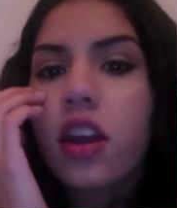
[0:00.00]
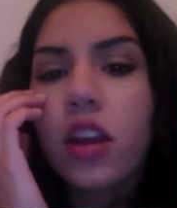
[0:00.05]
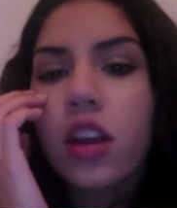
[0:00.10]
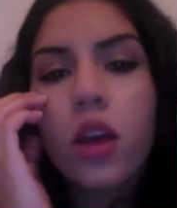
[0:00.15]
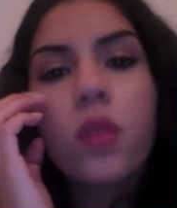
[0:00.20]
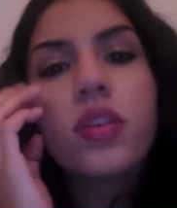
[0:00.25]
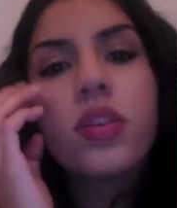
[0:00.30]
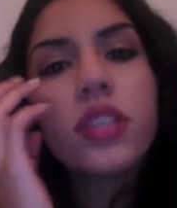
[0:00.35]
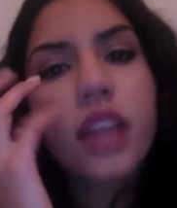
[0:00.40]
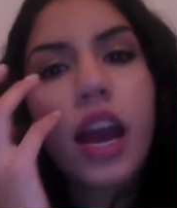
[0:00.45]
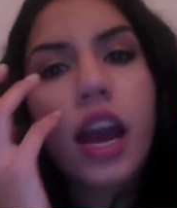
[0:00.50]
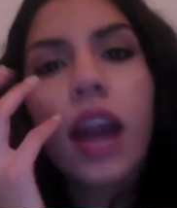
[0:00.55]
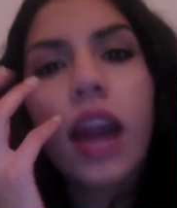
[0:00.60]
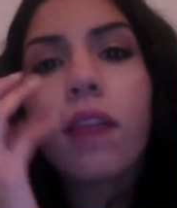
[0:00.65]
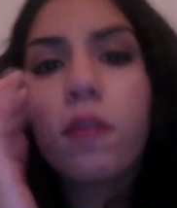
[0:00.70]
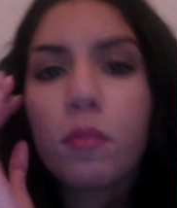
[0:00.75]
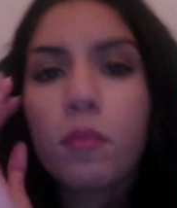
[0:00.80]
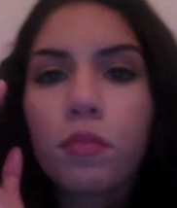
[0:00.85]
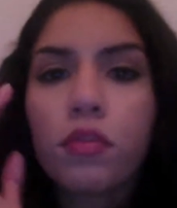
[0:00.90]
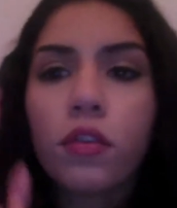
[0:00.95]
is kind
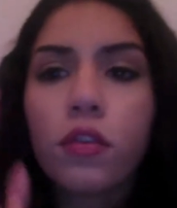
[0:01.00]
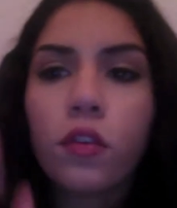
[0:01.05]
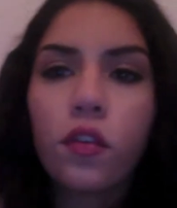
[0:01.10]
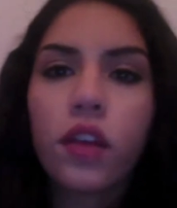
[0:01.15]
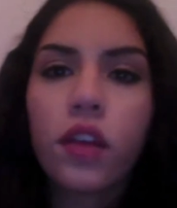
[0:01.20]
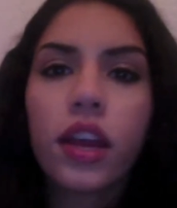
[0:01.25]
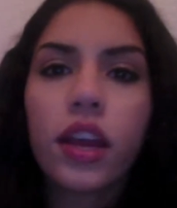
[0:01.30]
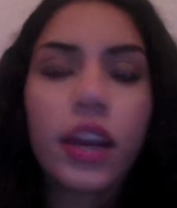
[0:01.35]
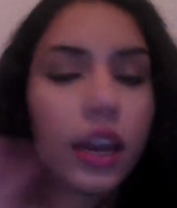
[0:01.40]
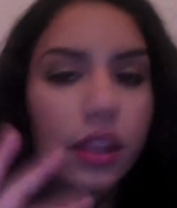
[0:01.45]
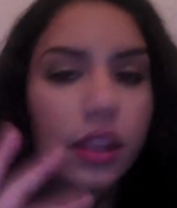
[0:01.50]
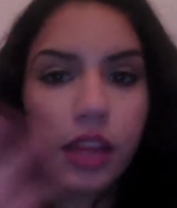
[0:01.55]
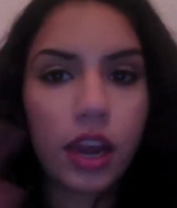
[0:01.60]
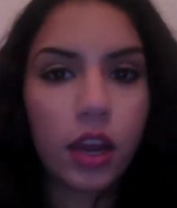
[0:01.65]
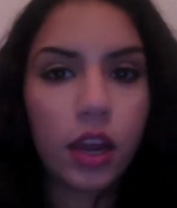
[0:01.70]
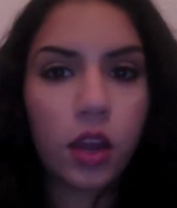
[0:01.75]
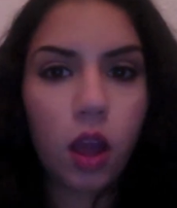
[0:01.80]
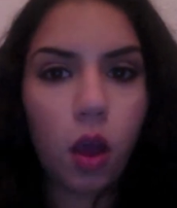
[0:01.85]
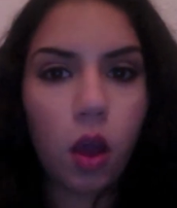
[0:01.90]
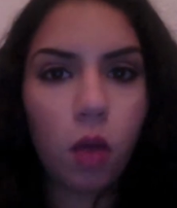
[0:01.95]
of improving, and then let
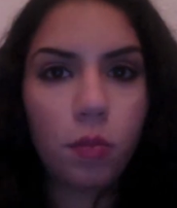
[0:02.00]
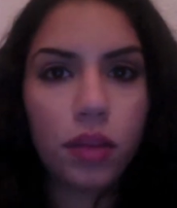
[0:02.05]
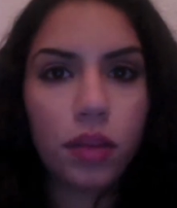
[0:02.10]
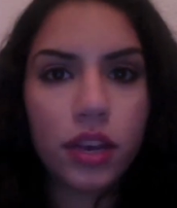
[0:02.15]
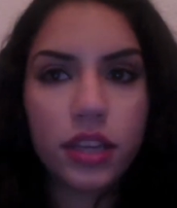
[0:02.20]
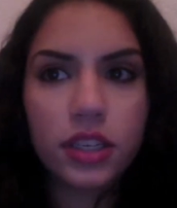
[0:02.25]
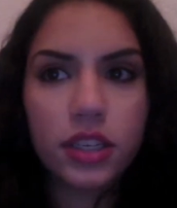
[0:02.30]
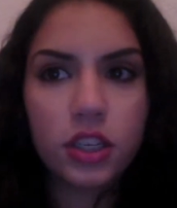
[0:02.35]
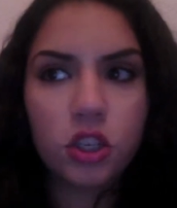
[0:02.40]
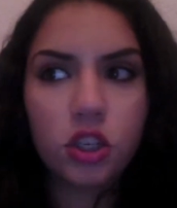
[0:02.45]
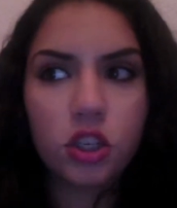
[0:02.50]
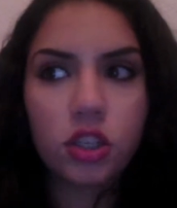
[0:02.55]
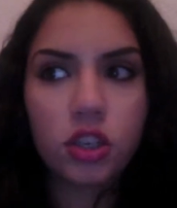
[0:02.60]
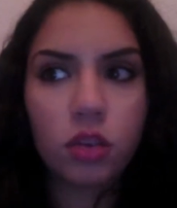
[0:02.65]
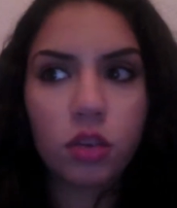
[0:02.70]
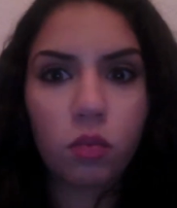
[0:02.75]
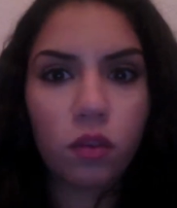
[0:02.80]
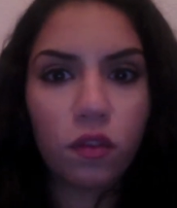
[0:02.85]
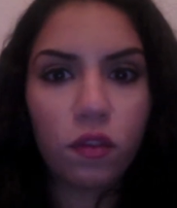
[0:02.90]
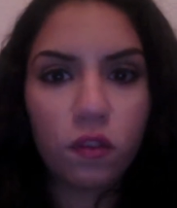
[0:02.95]
it go, because it's just
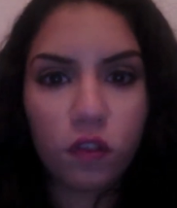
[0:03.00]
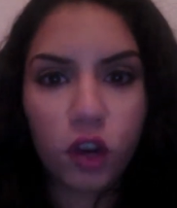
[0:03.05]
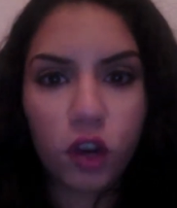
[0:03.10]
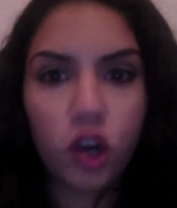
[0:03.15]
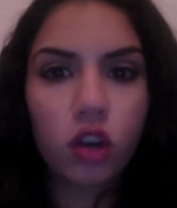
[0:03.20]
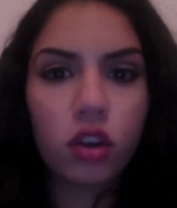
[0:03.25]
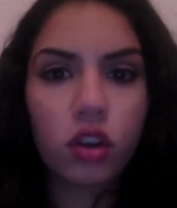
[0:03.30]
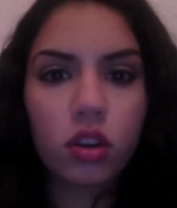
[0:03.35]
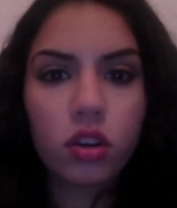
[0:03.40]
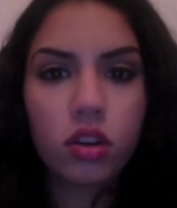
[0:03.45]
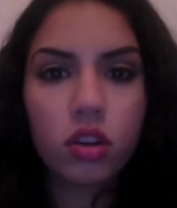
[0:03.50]
going to revert.